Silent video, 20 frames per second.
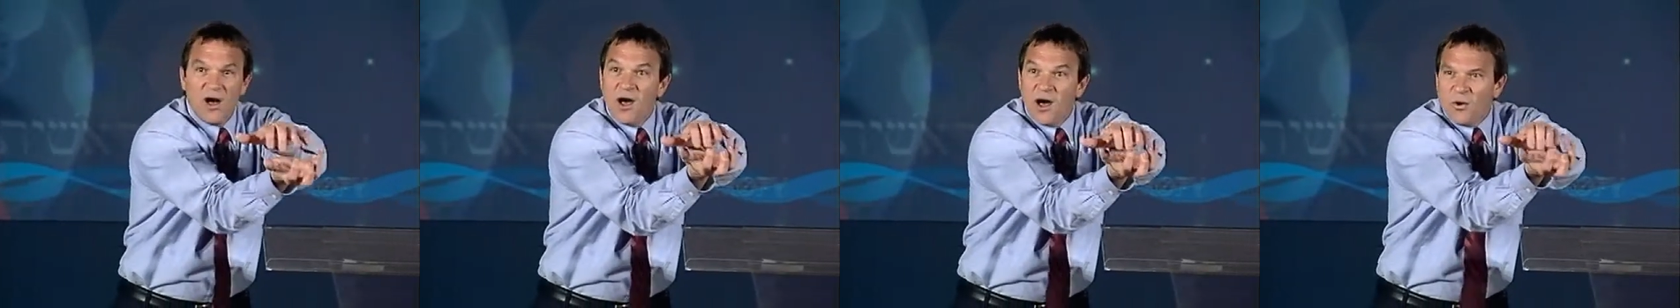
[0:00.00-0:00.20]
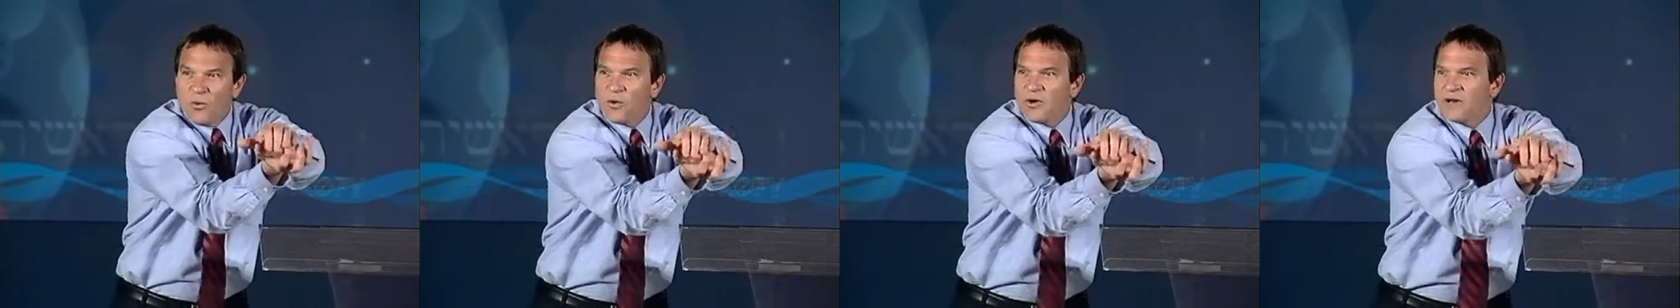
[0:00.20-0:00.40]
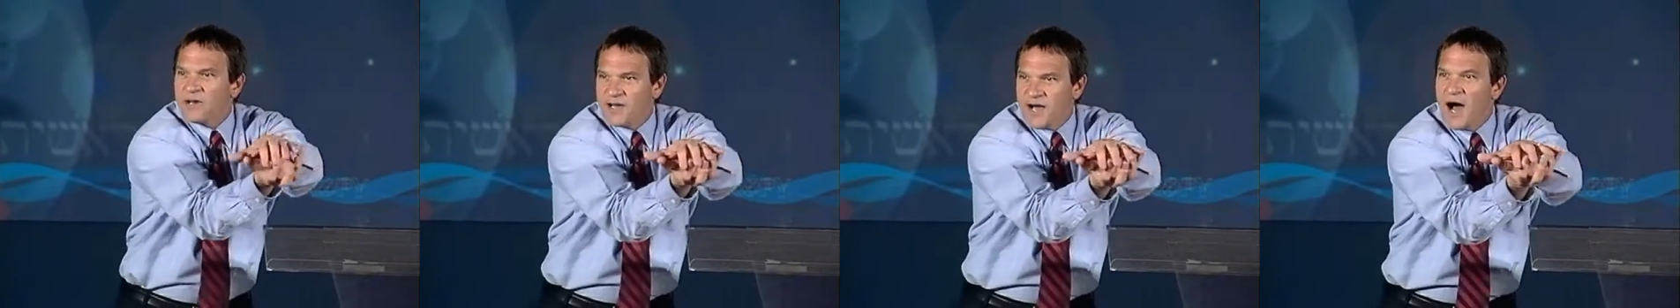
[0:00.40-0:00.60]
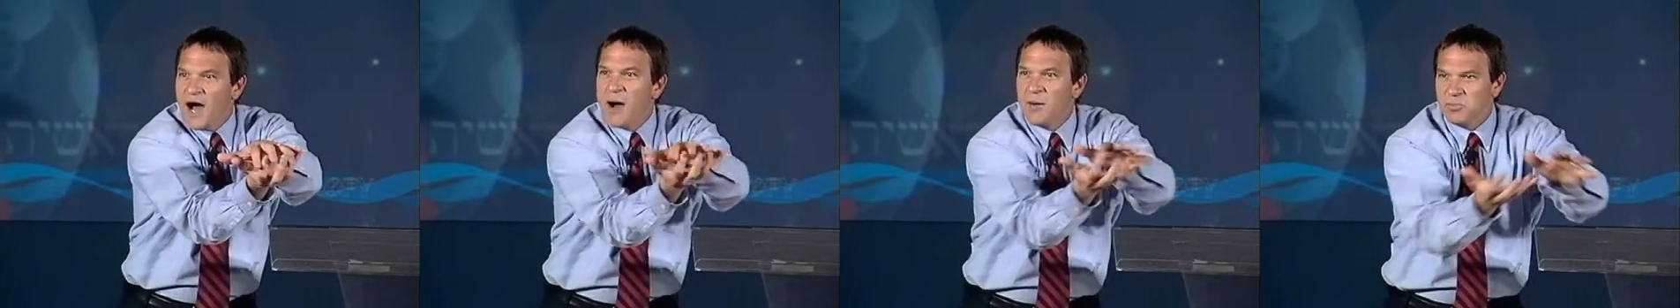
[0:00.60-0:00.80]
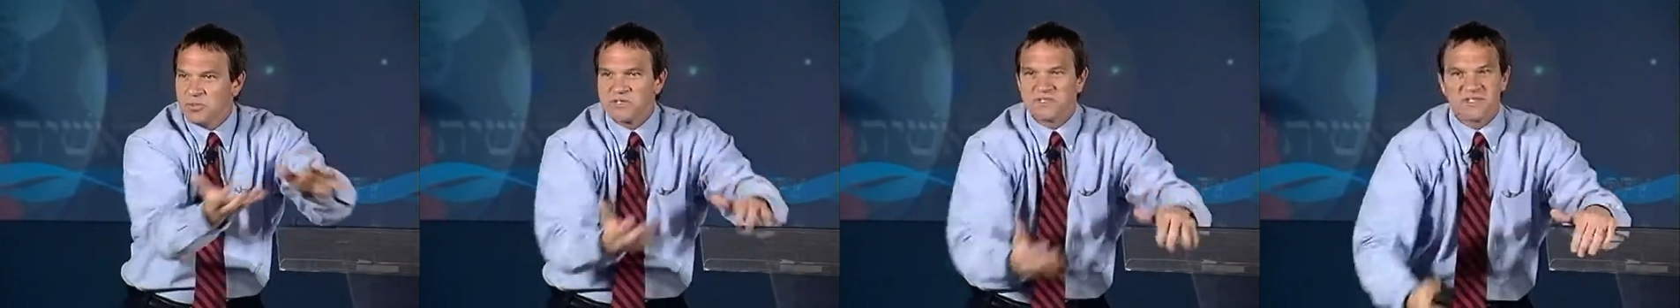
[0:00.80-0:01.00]
where it
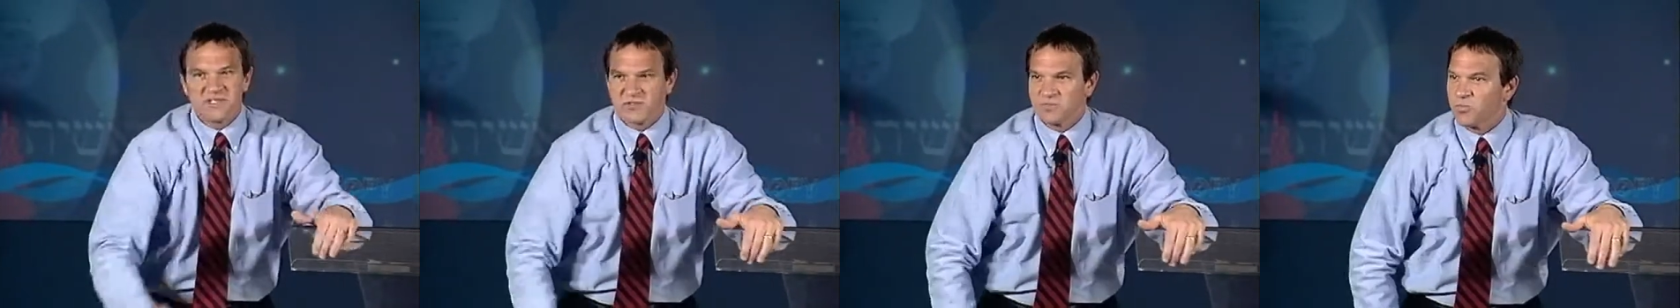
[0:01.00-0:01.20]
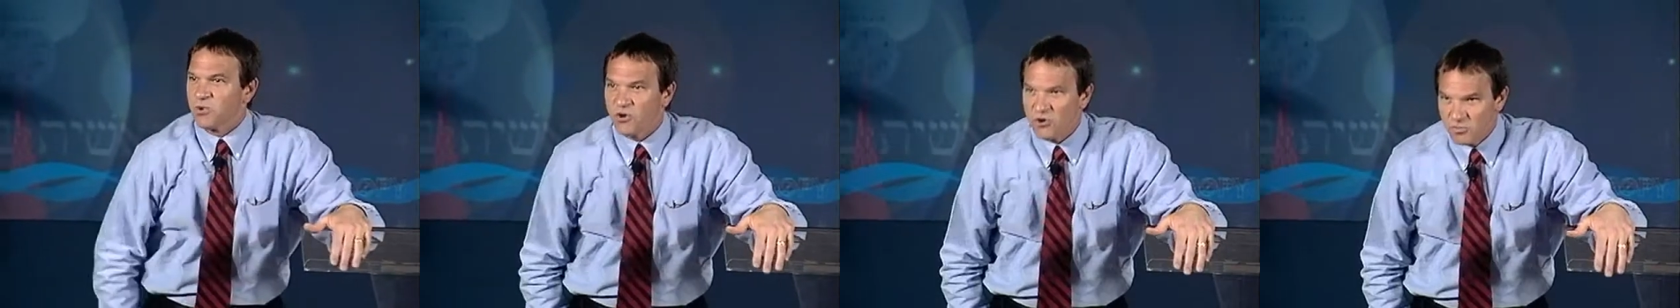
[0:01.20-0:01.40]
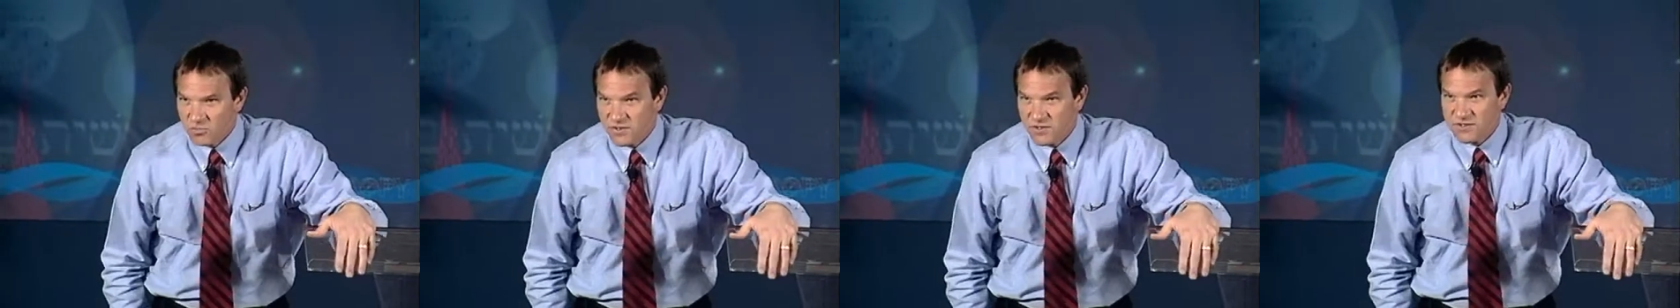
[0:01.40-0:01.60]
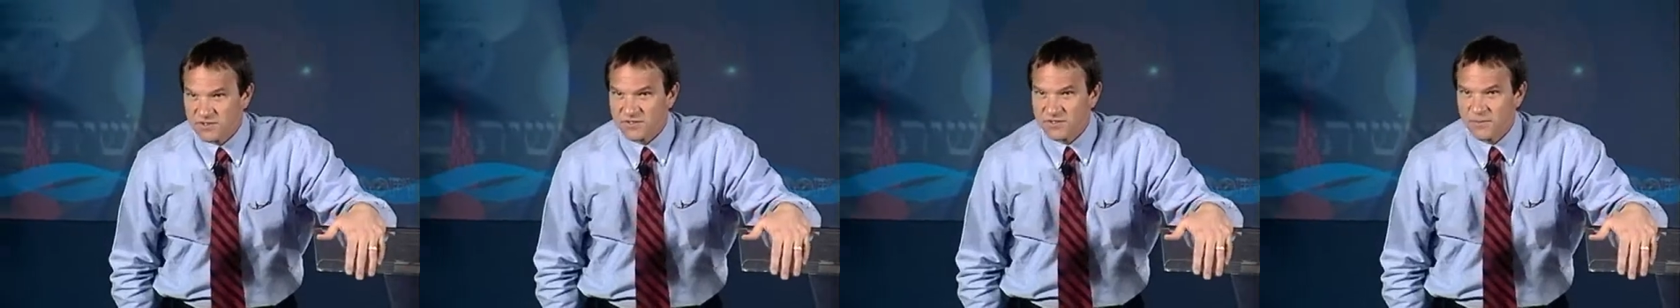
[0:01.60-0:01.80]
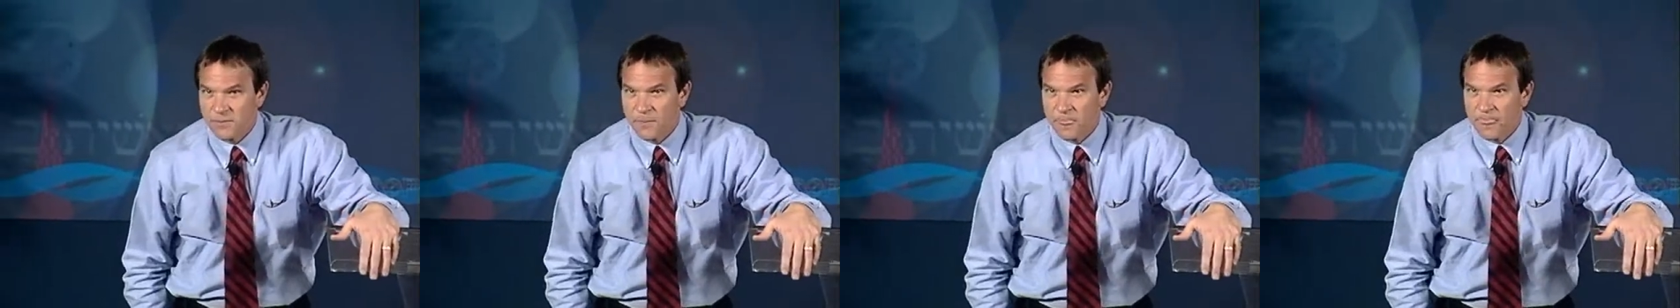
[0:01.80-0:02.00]
accomplishes its purpose.
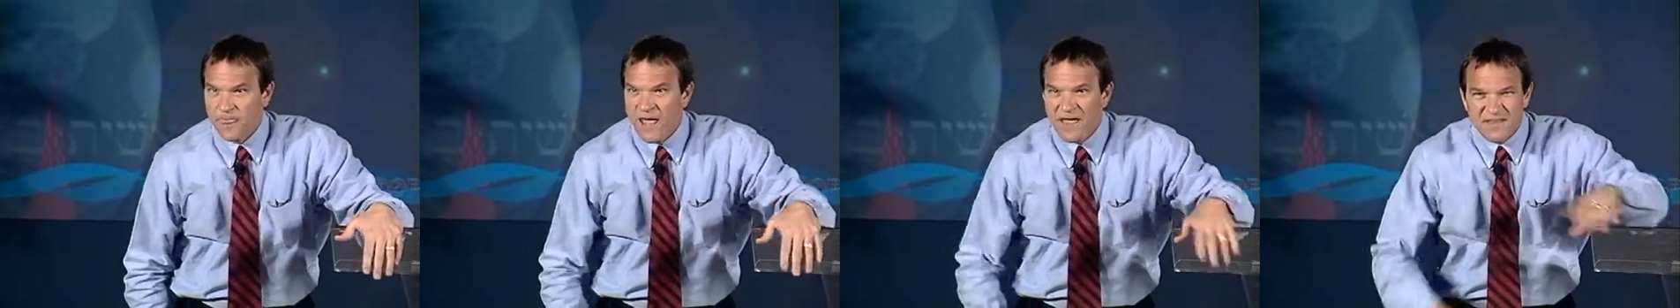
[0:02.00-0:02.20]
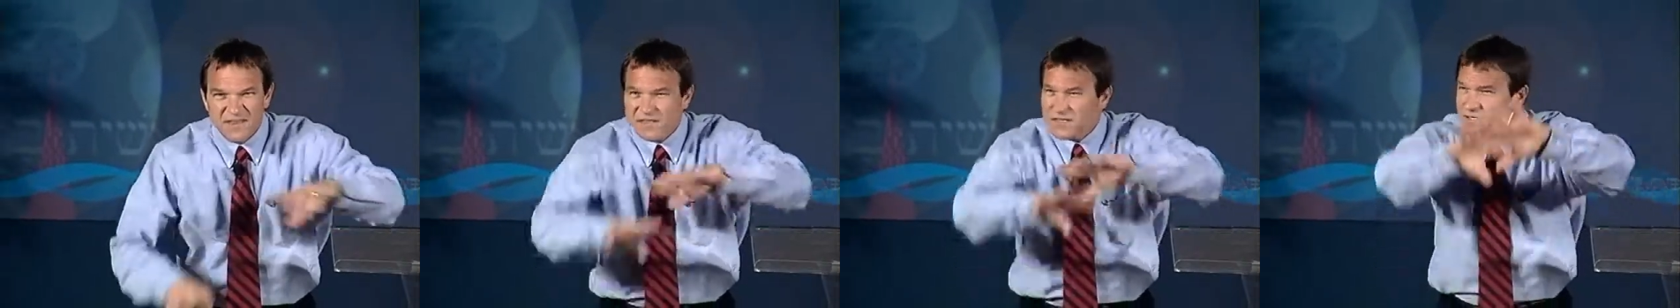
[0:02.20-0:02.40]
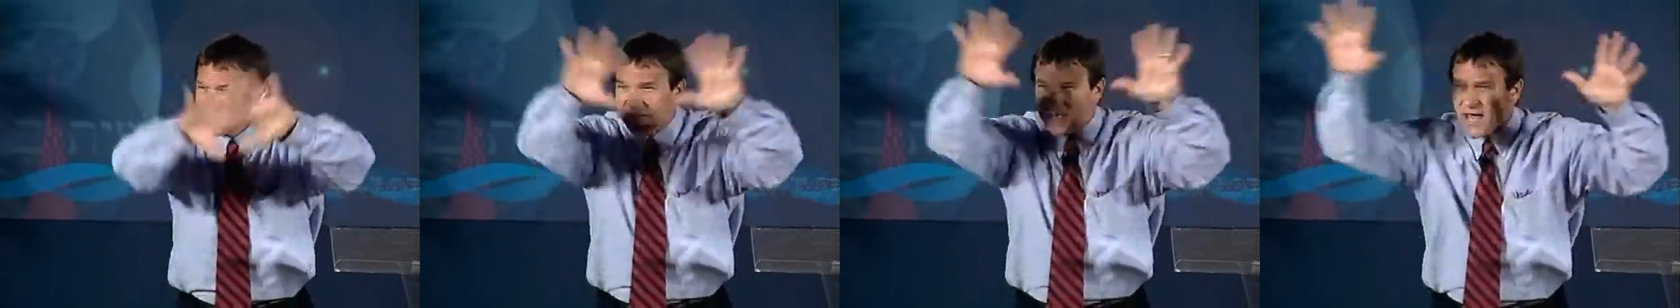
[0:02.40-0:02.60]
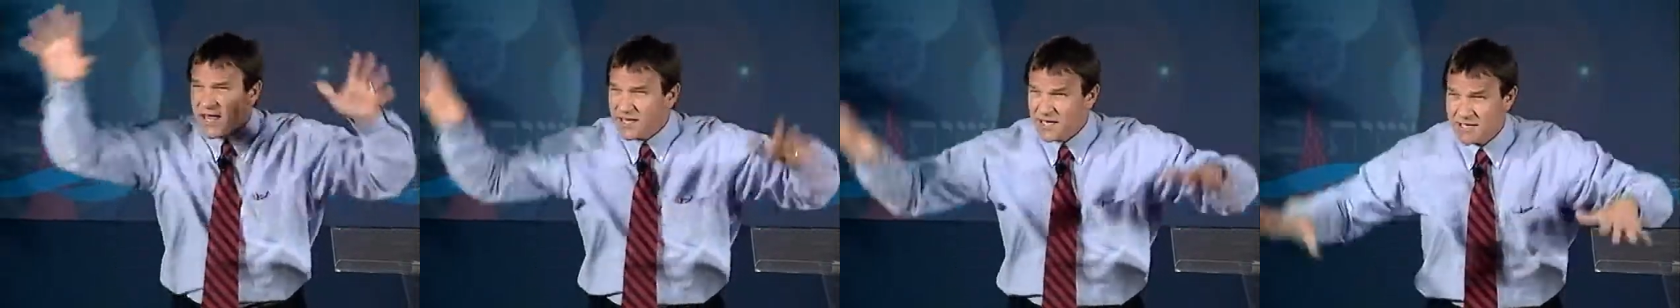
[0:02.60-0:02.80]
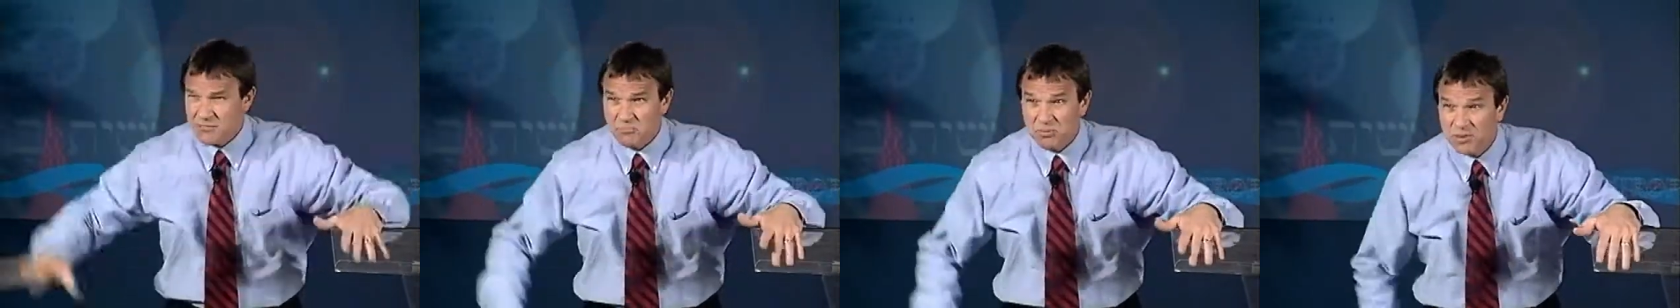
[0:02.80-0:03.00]
This is
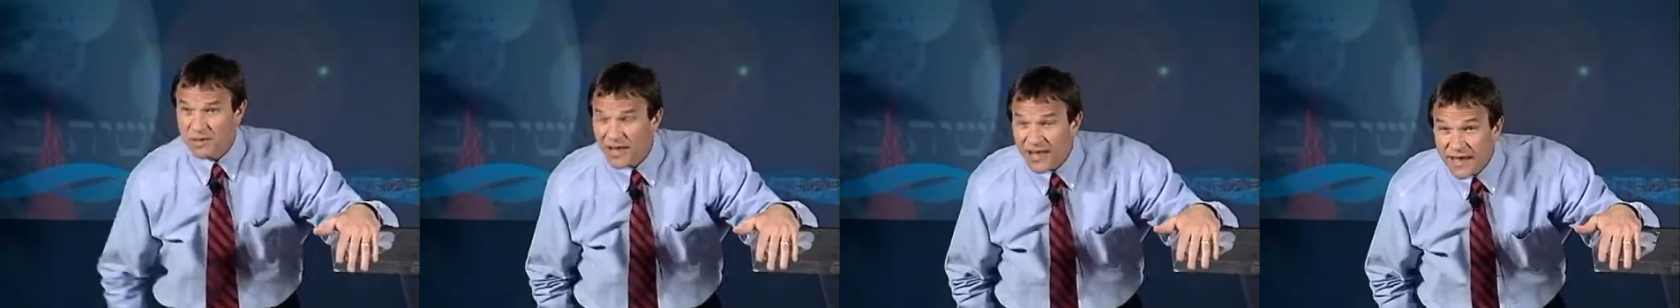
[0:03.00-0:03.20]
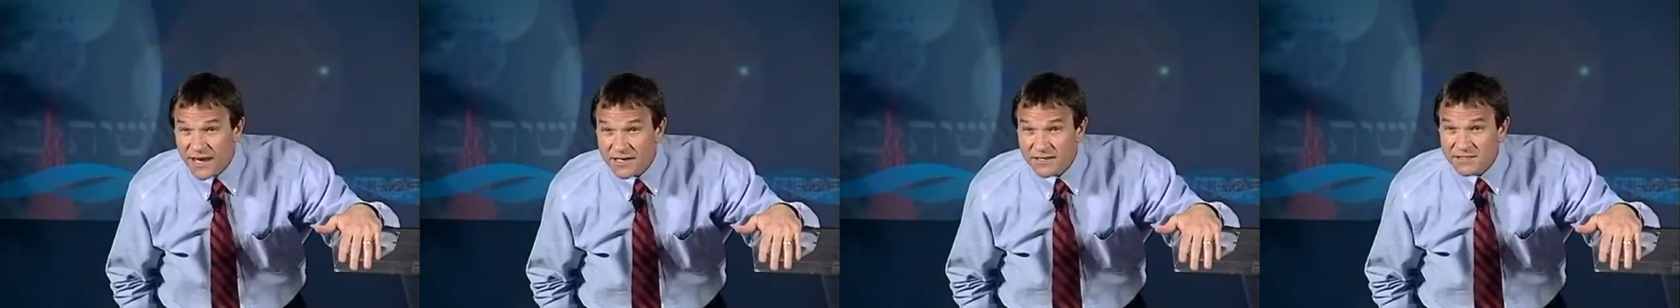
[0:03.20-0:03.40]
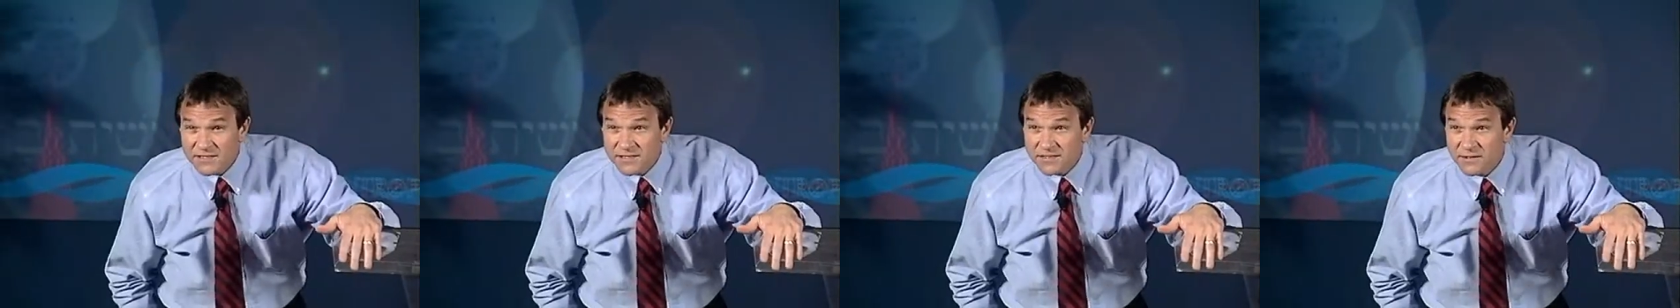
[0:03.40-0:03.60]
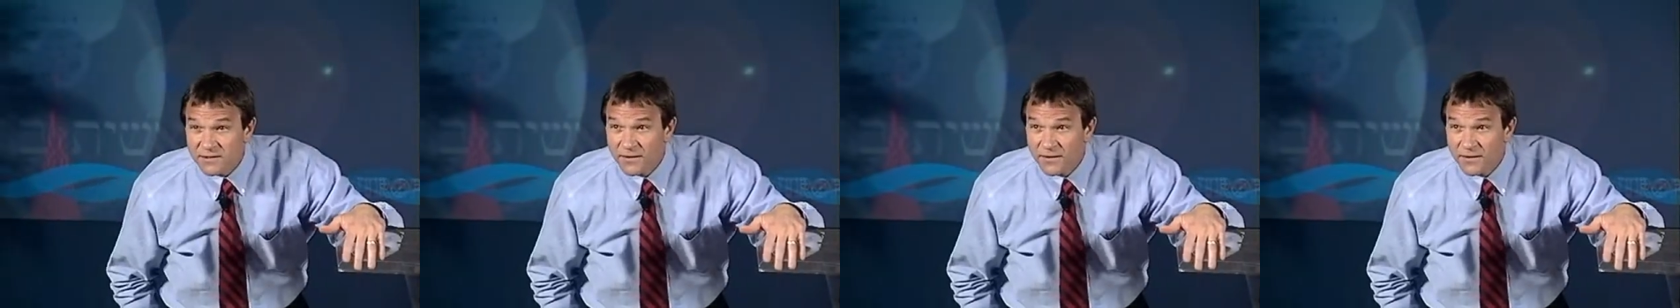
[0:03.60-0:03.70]
taking place